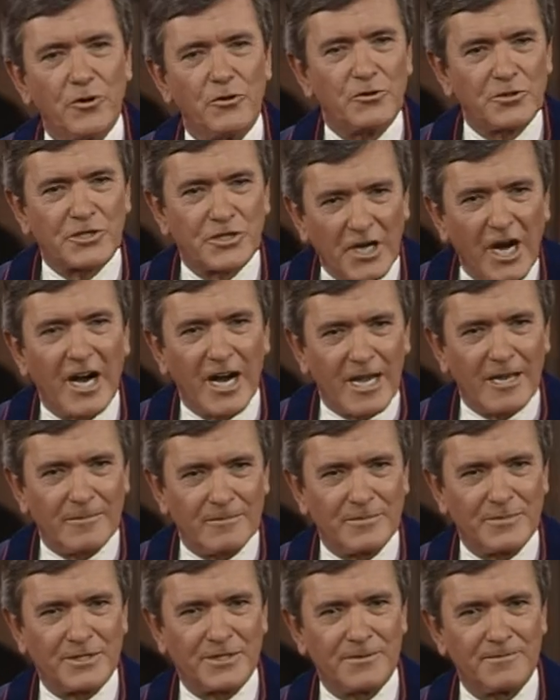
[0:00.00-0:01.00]
those
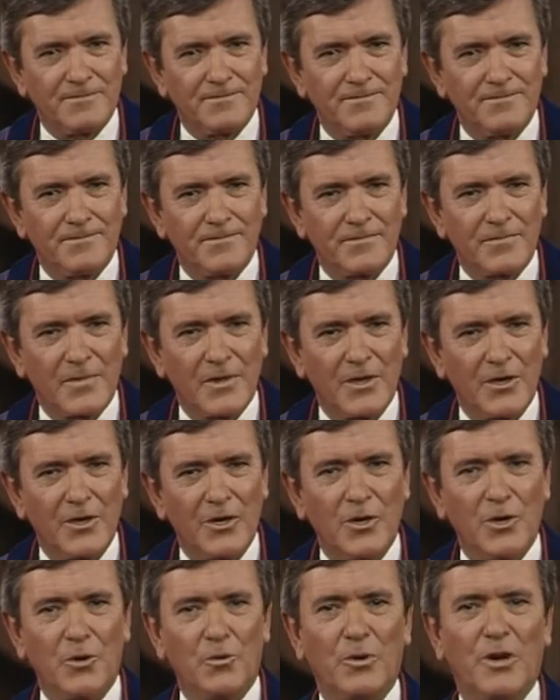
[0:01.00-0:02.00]
times,
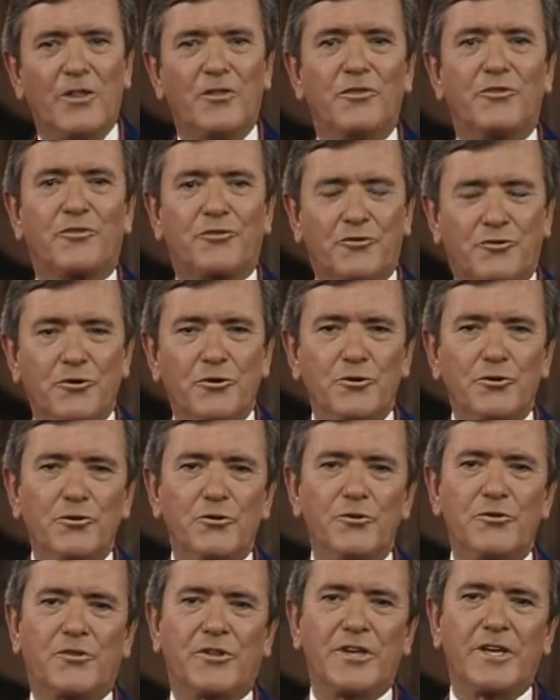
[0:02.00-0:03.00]
when
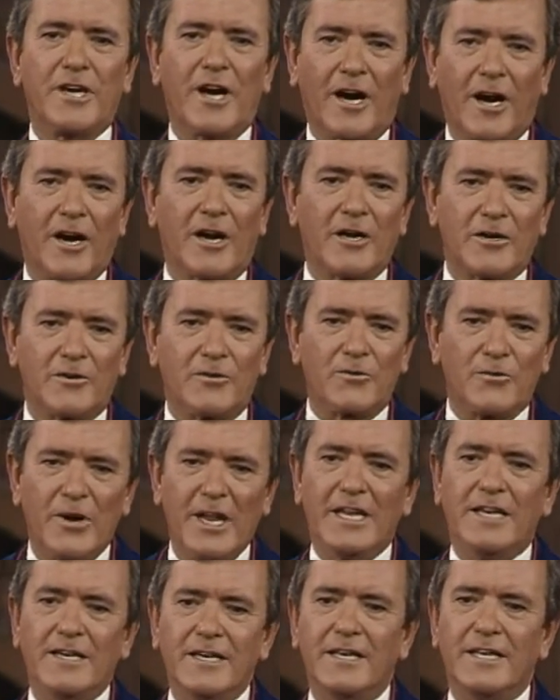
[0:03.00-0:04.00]
through the
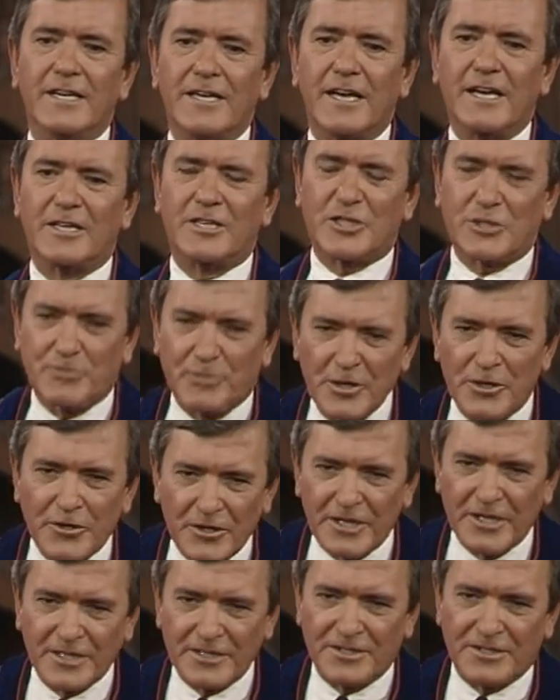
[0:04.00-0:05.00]
heart-rending
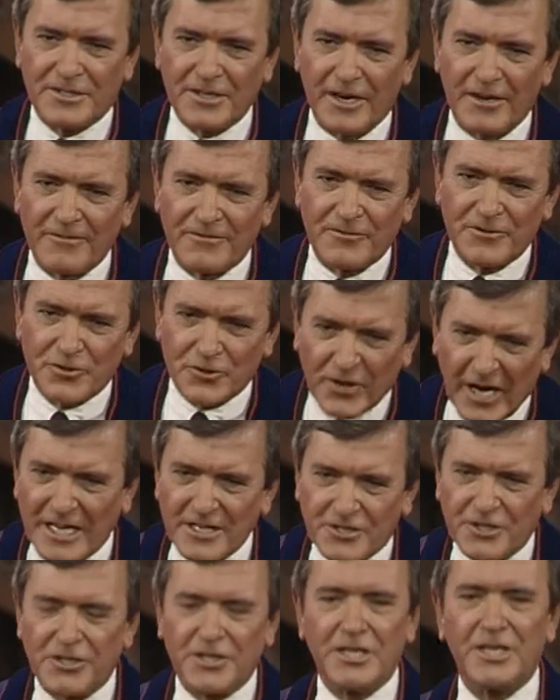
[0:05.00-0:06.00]
experience of
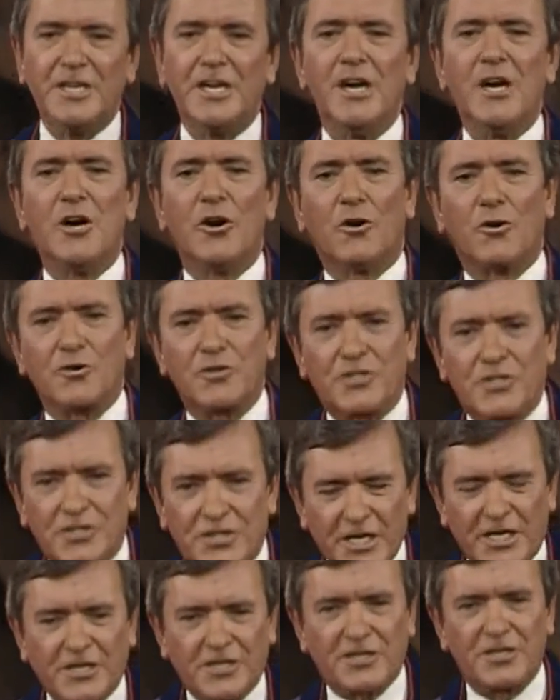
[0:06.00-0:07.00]
tragedy or
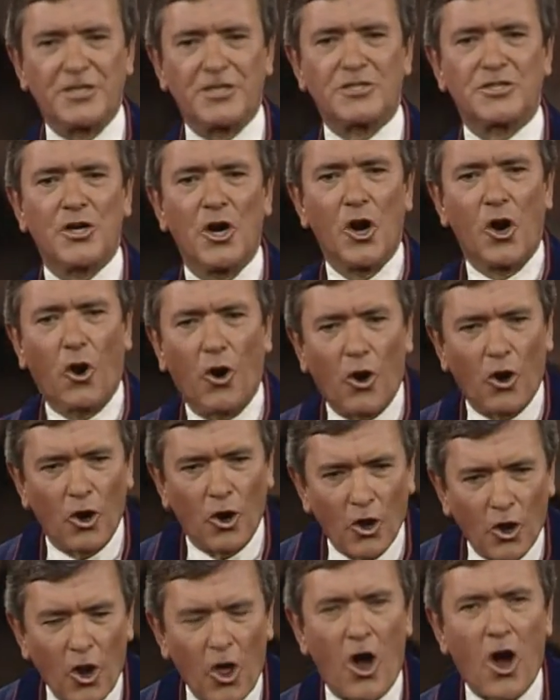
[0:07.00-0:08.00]
sickness or
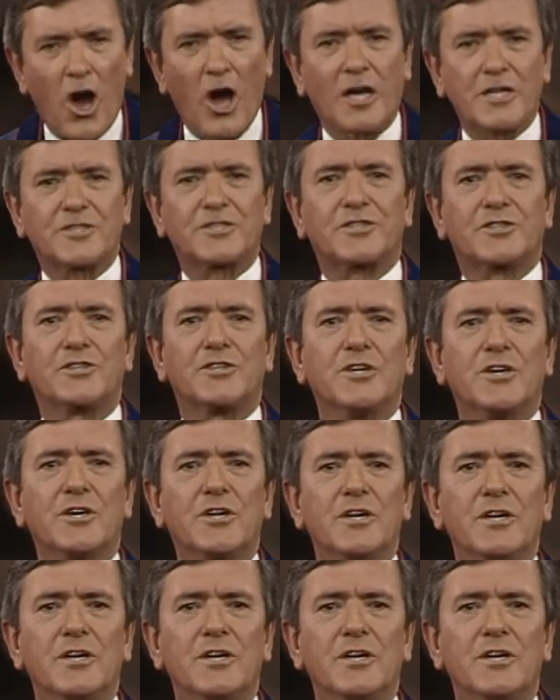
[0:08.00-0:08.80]
loss,